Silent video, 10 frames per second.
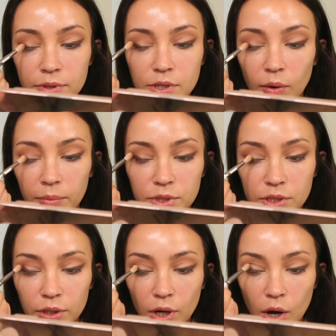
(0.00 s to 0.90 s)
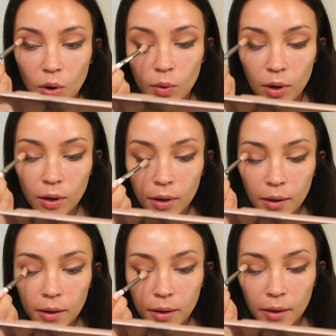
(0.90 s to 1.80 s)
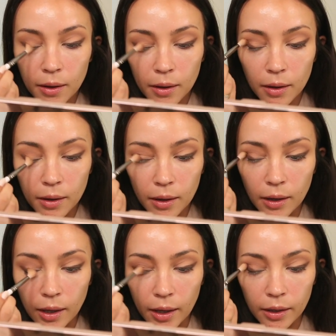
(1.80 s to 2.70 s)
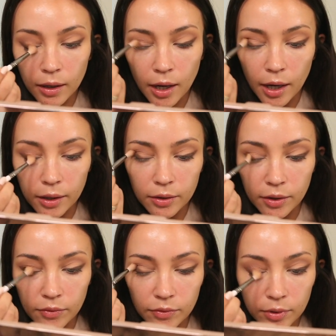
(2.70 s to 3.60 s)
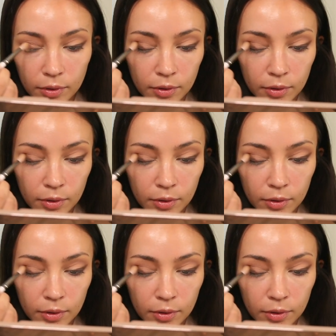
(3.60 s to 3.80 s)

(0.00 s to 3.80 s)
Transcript: So I'm just going to go and kind of